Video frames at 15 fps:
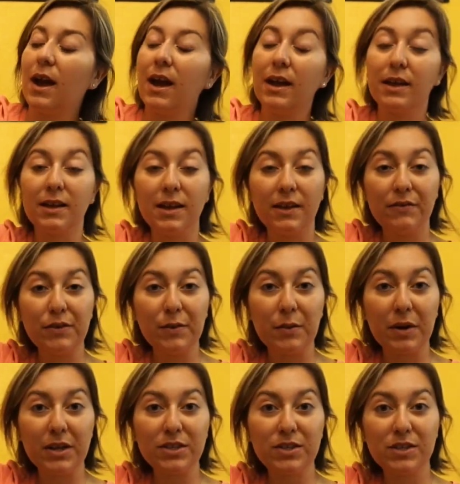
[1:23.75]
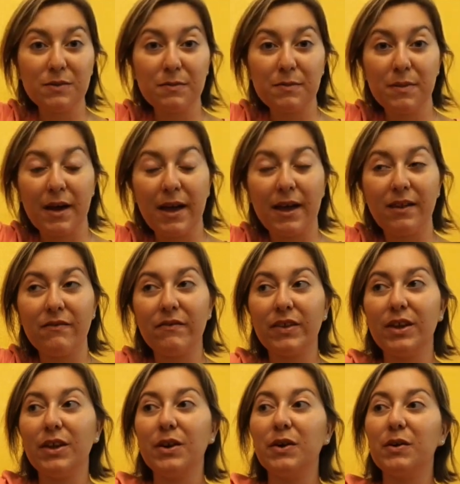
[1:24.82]
If you watched my
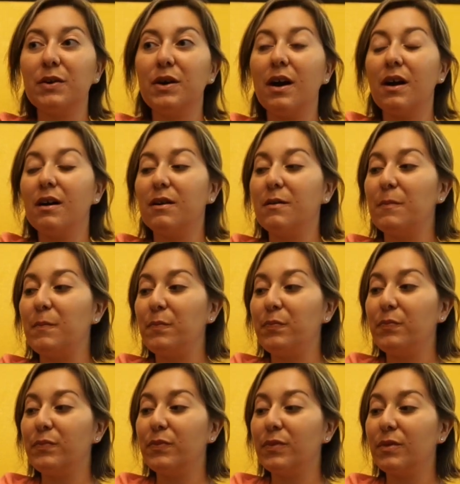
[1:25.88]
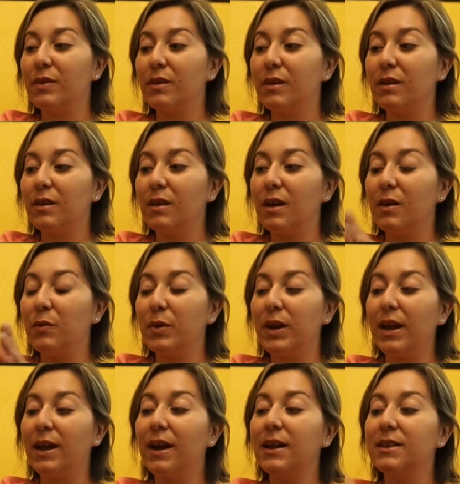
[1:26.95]
video, when
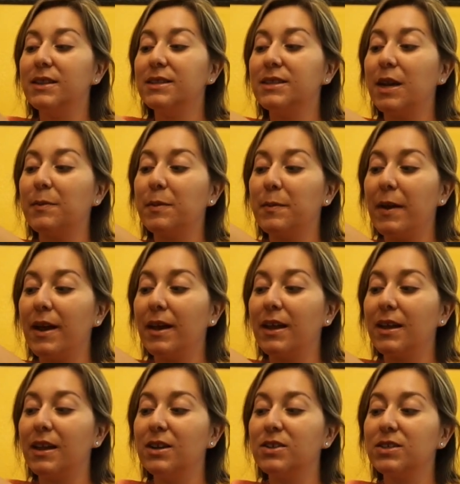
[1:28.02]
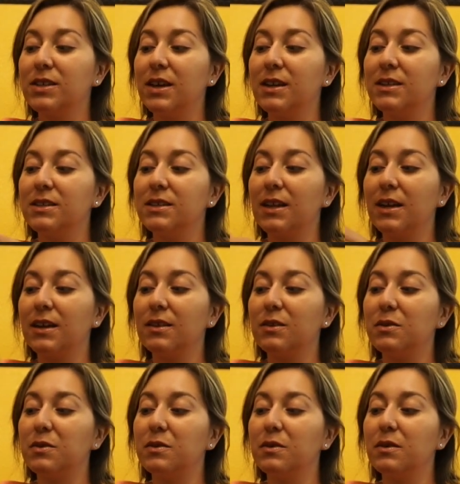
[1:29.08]
I got this diaper bag and I just kind of did like a
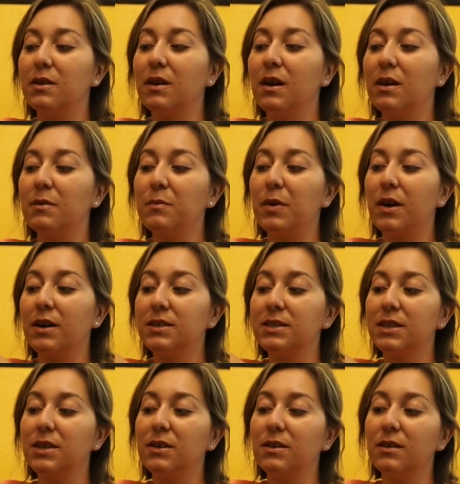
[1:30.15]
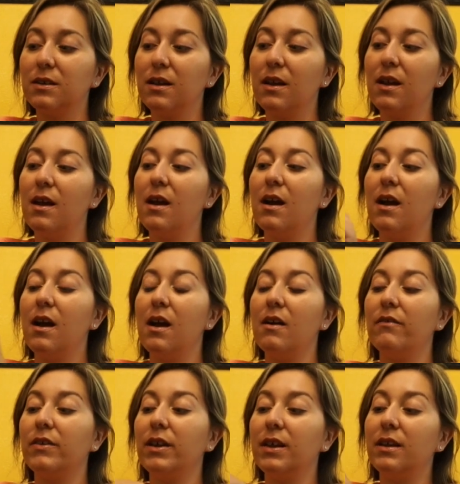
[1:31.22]
little unboxing
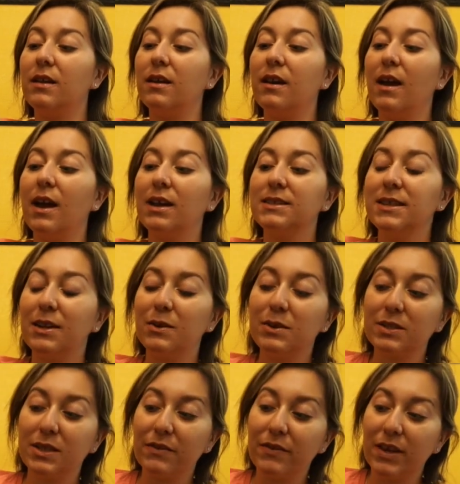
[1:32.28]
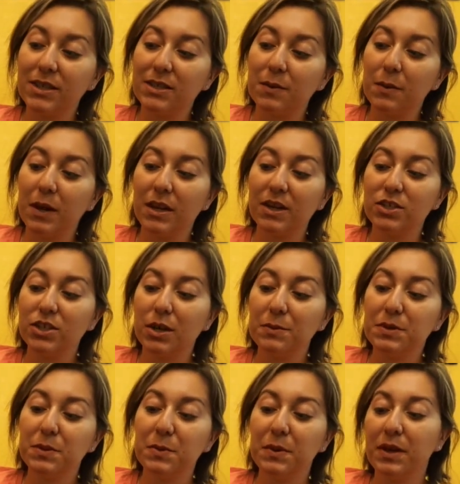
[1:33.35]
of it, I said I was going to find some kind of
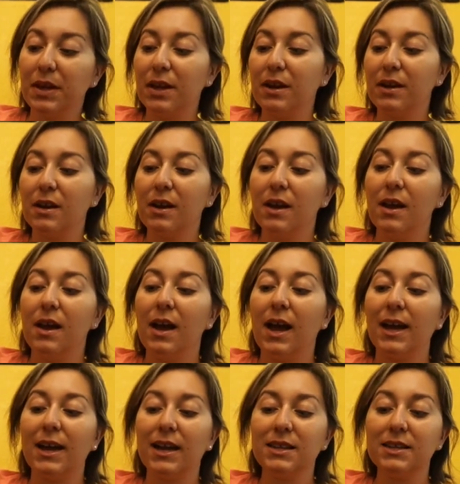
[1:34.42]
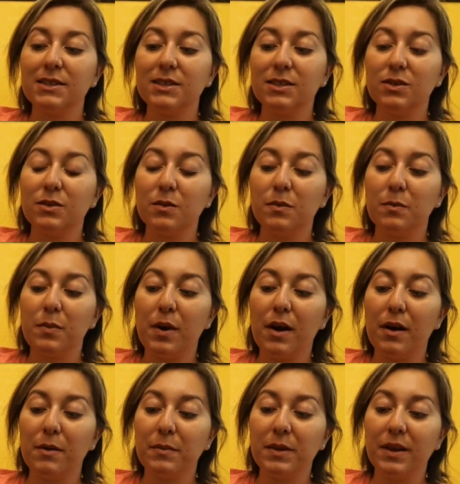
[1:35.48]
charm to put here. I got this little
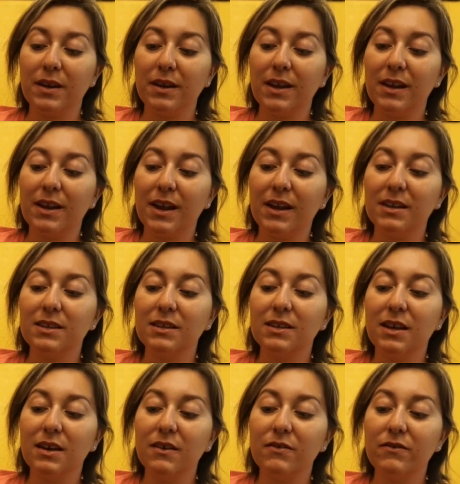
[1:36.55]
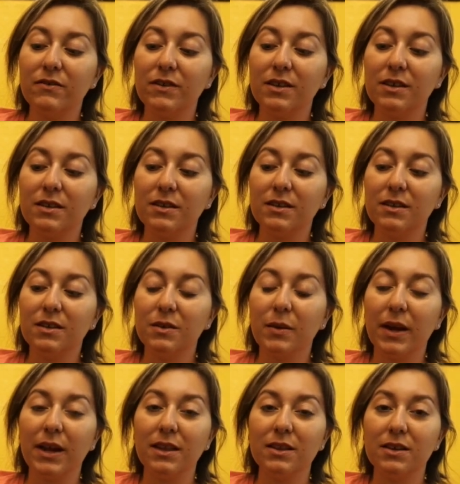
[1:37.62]
palm here, and I love the
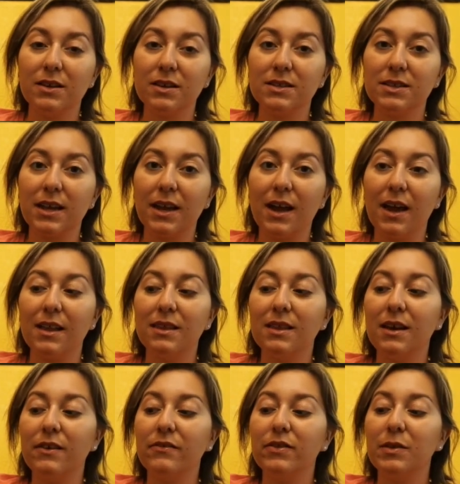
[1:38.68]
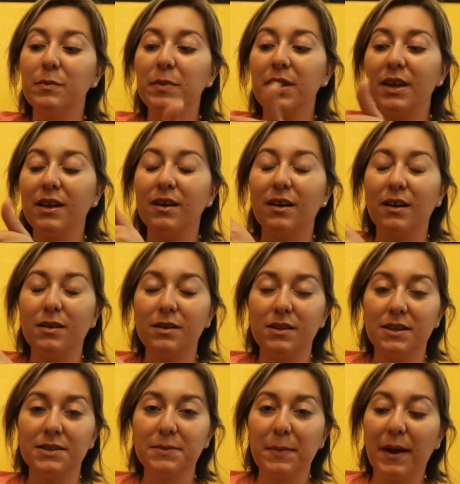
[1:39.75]
way it looks. Like, I love the pink on
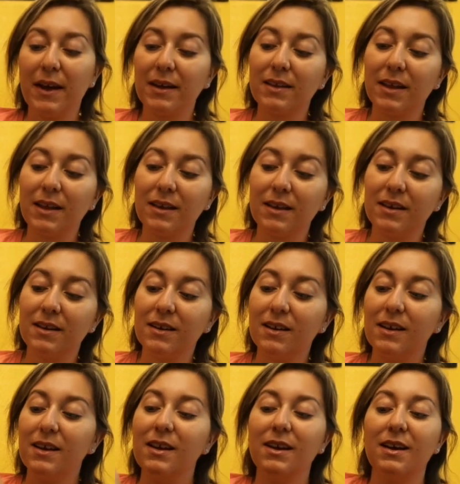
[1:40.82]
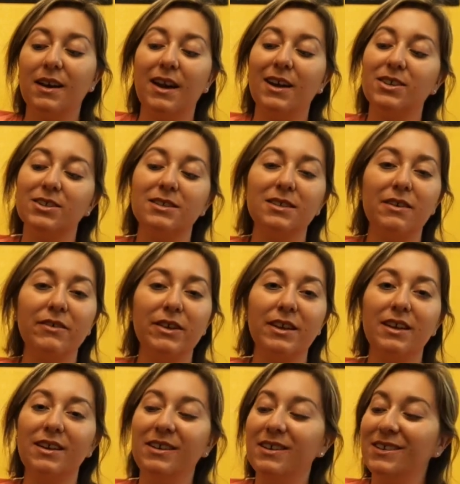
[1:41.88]
this bag. Like, I just love
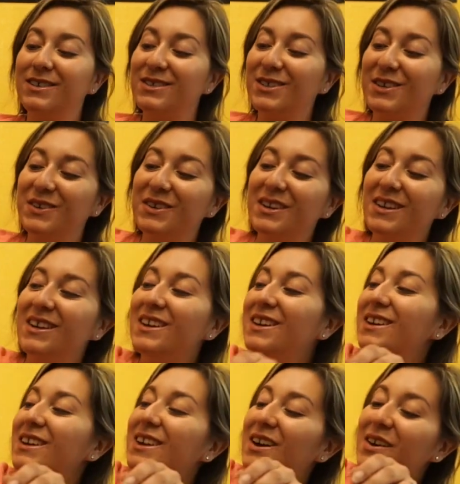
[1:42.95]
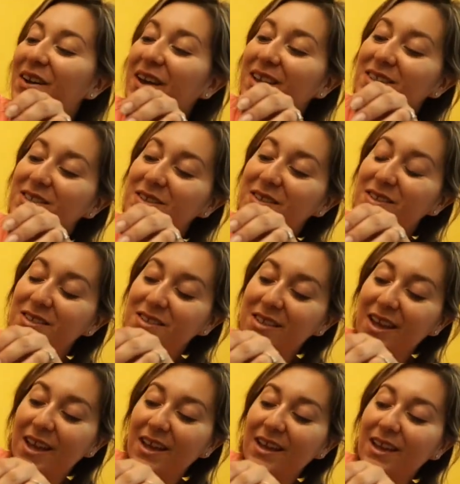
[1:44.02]
it. So, okay, so there's
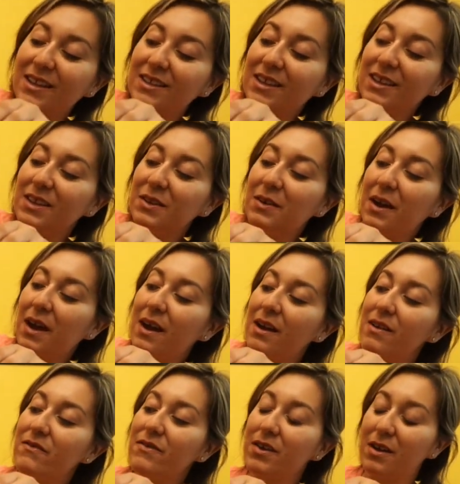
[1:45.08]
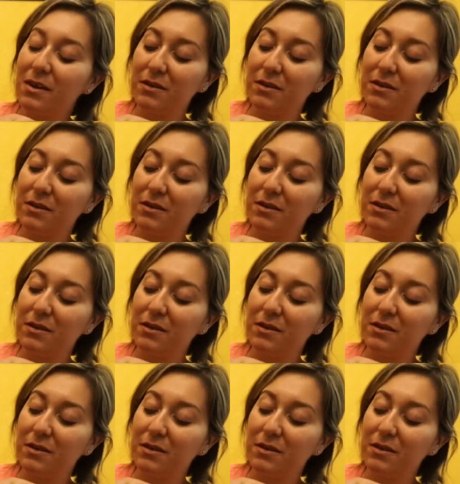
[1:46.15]
that. And then you have